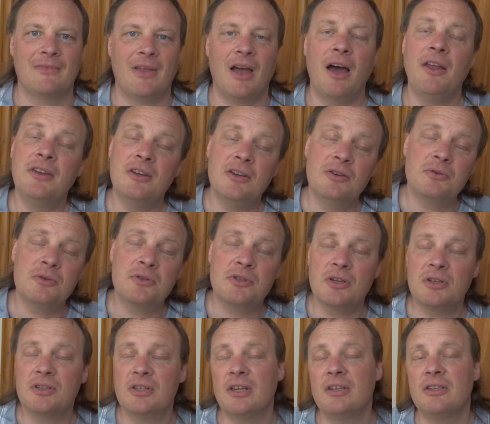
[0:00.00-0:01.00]
And he
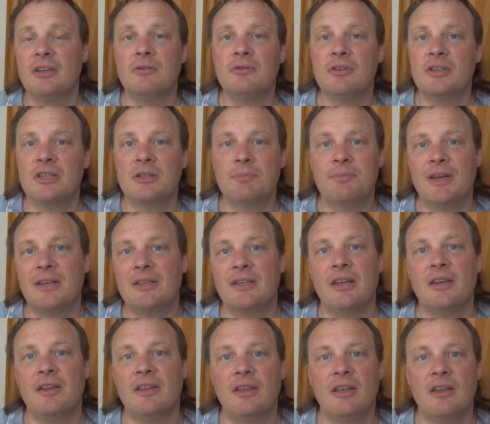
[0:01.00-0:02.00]
also said, don't expect
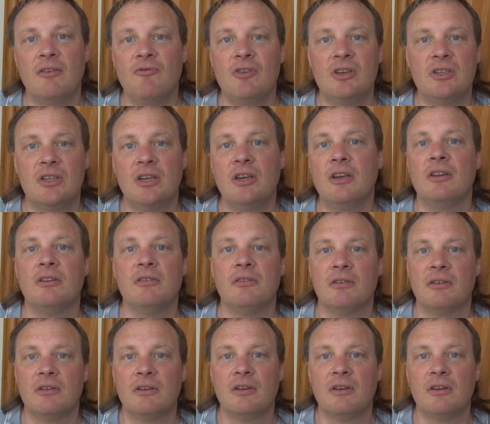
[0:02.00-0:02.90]
anything in return.